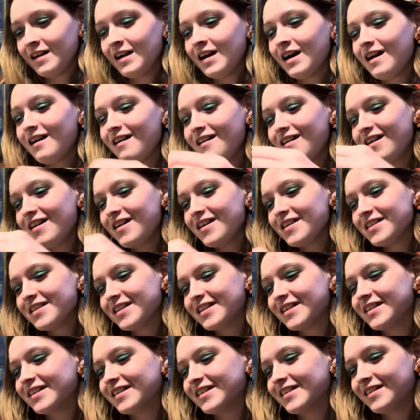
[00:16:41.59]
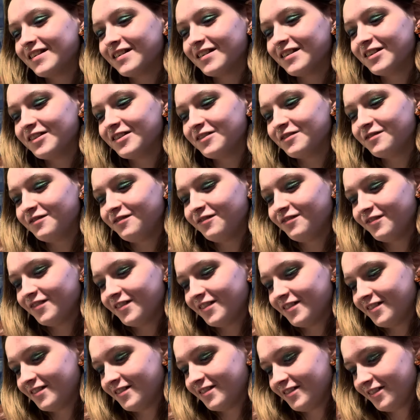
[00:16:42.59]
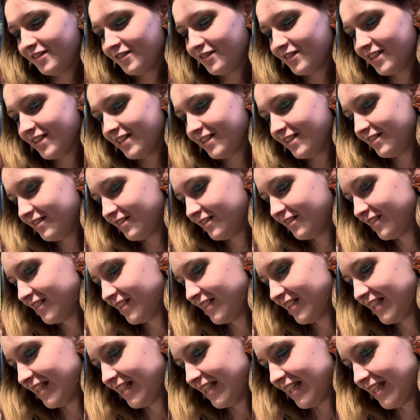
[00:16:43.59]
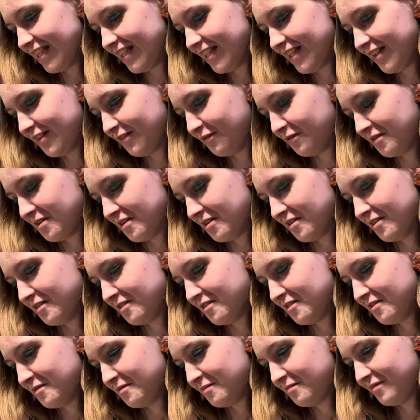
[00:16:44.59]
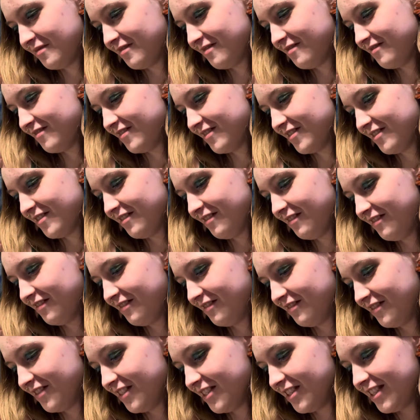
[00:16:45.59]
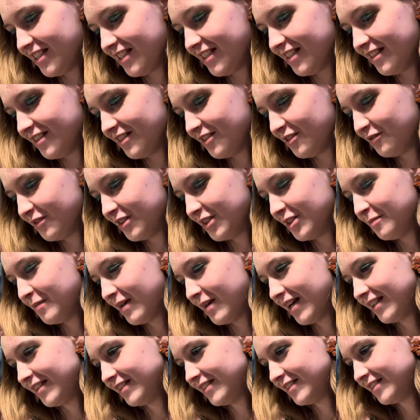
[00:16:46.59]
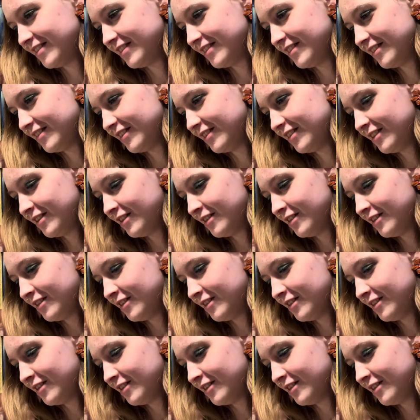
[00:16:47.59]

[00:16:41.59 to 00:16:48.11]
I am. This is gonna eat you up. Oh no, you think it's what a monster?